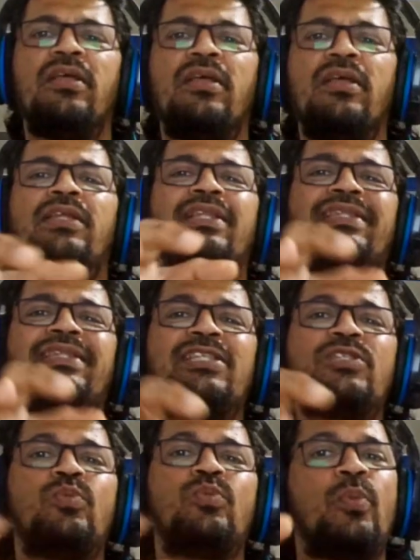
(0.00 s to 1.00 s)
then that's
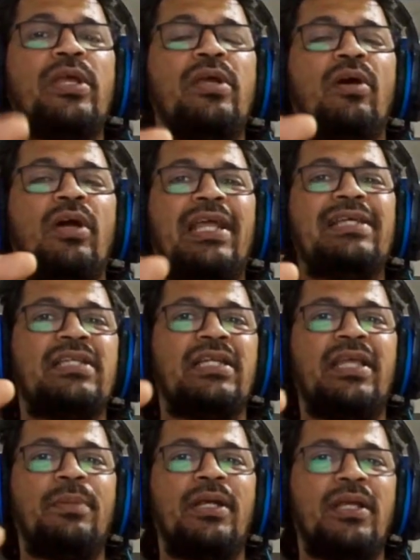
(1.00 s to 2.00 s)
what we call as nothing
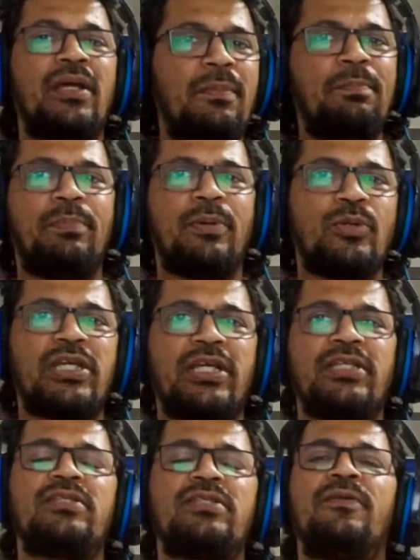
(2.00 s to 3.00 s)
but a
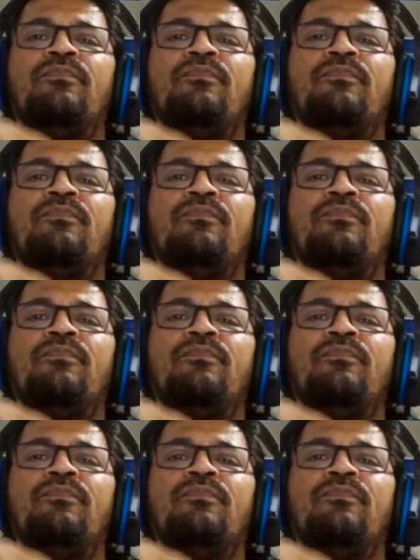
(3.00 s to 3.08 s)
process.